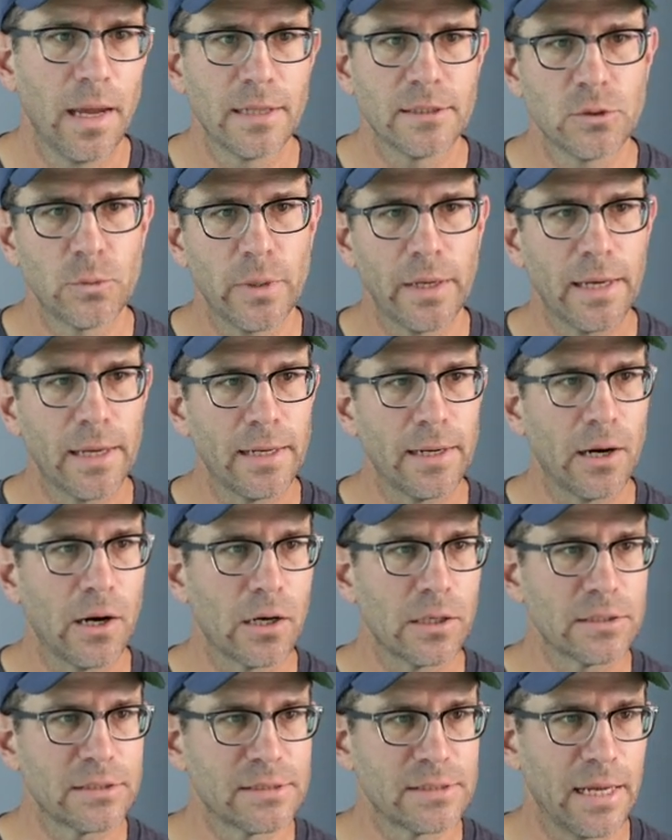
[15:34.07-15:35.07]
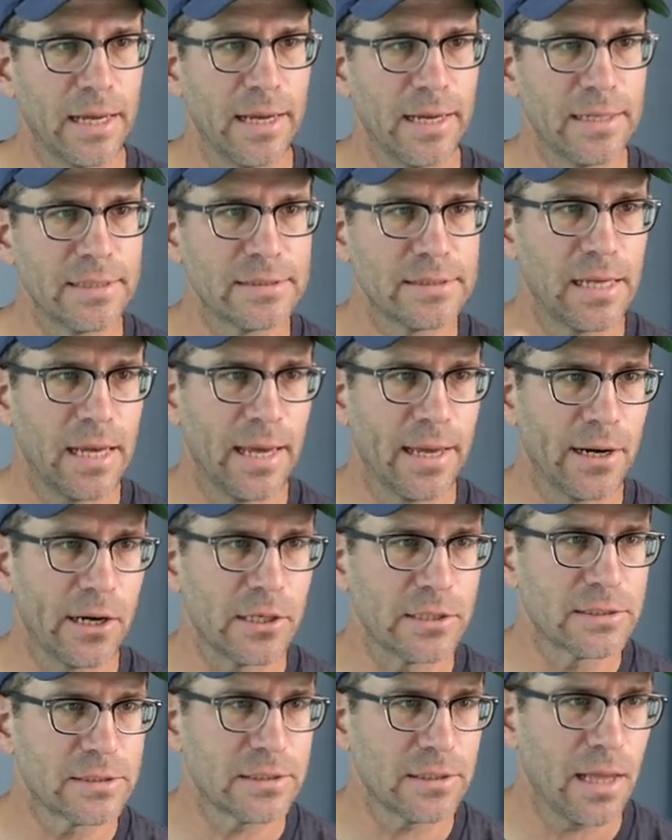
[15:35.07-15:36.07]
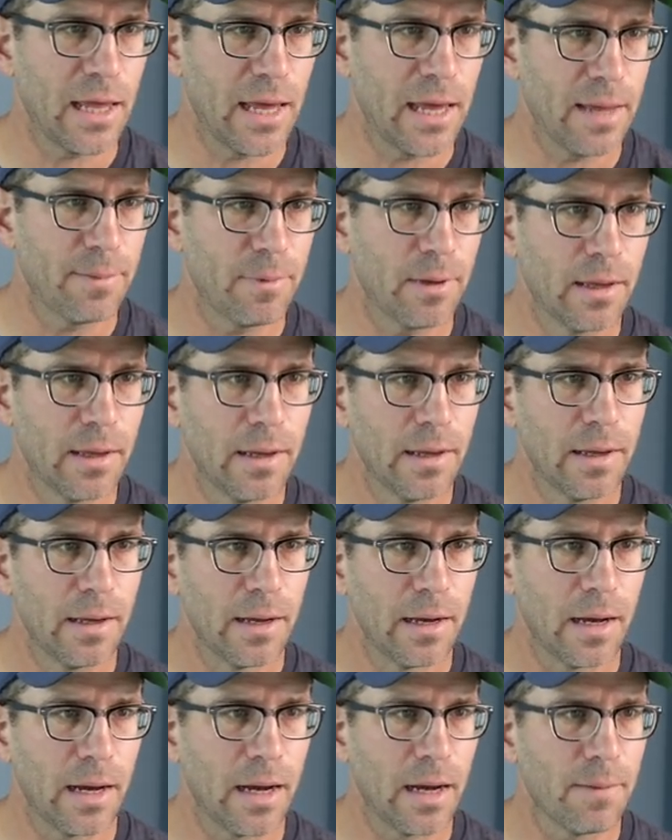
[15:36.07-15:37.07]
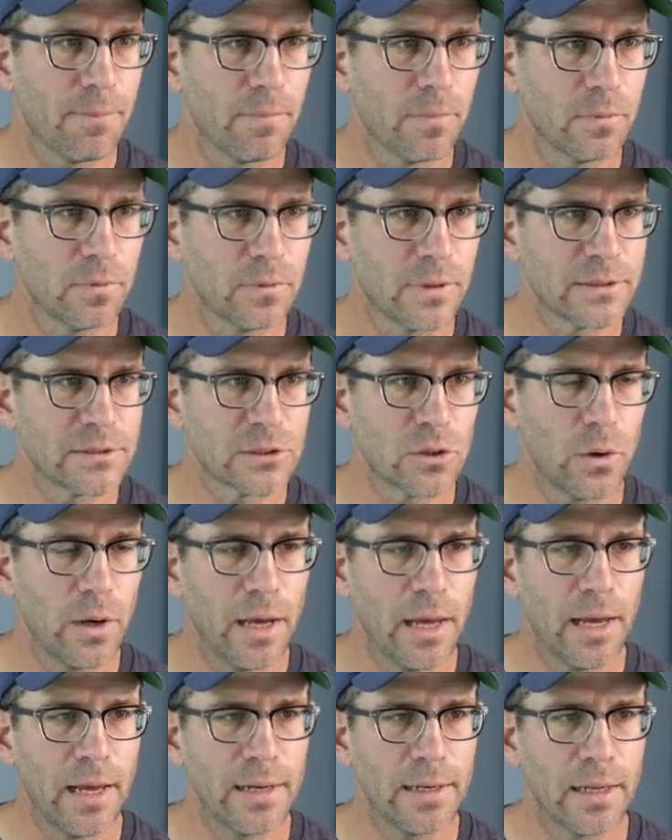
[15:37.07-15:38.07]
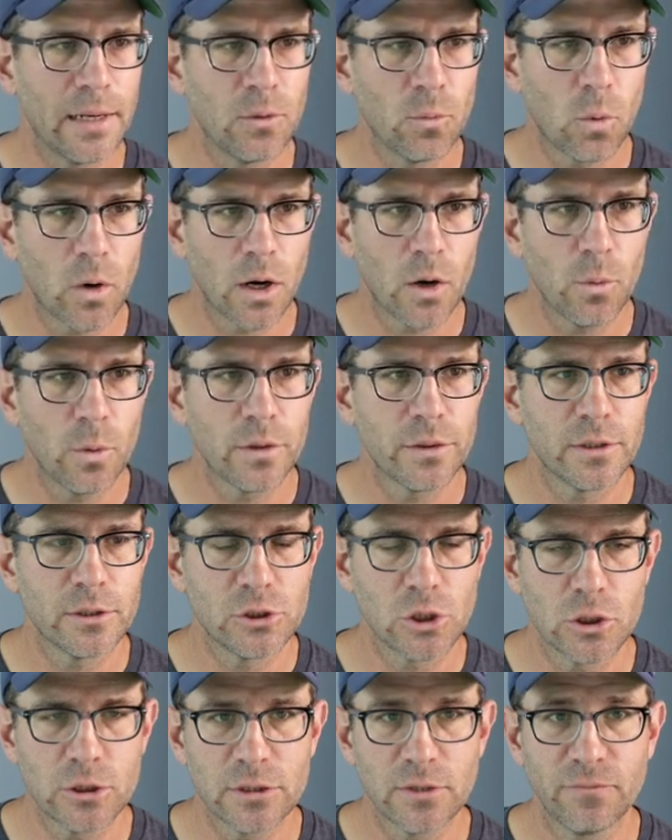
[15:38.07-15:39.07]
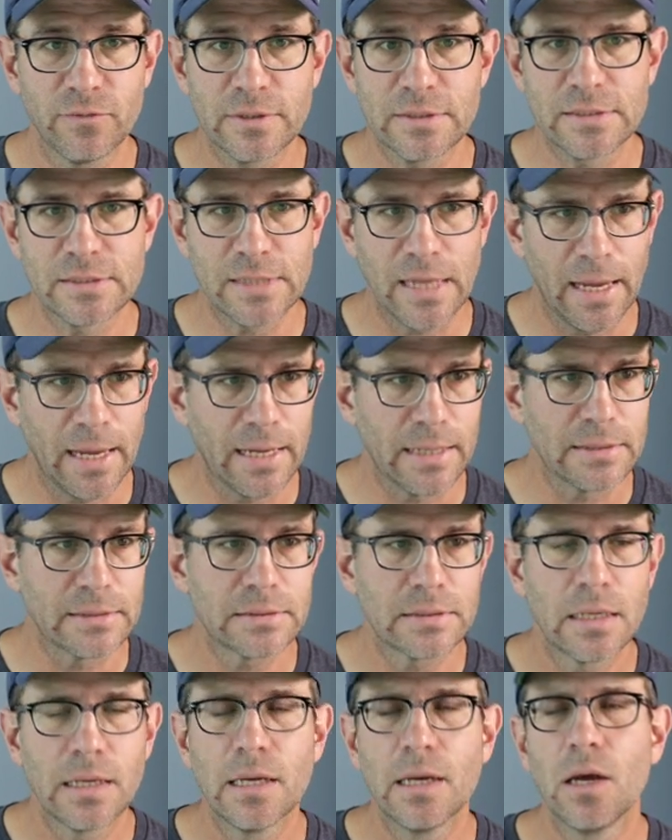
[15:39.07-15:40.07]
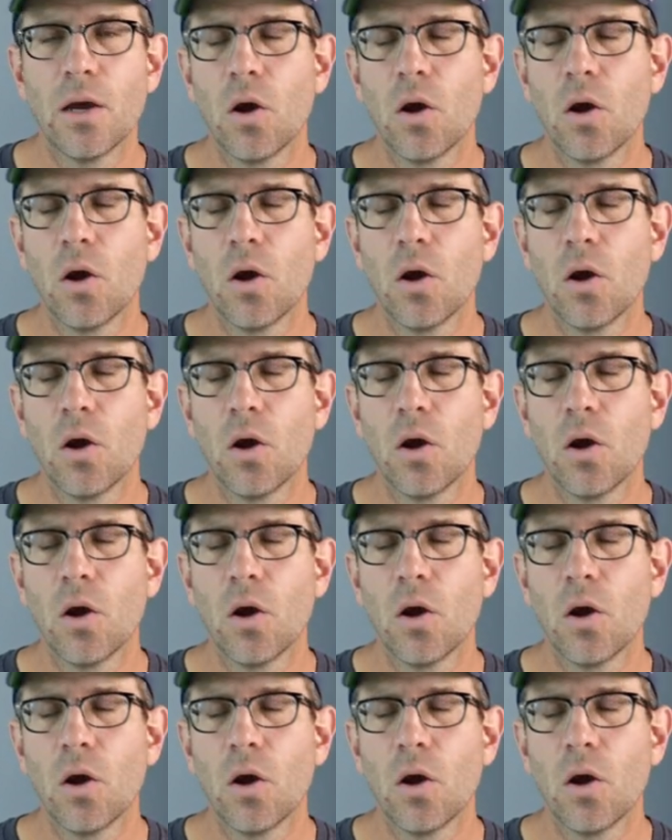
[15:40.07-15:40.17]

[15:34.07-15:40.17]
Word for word: And so we get our sans and our slab. Um, let's go ahead and work with the Josefin sans.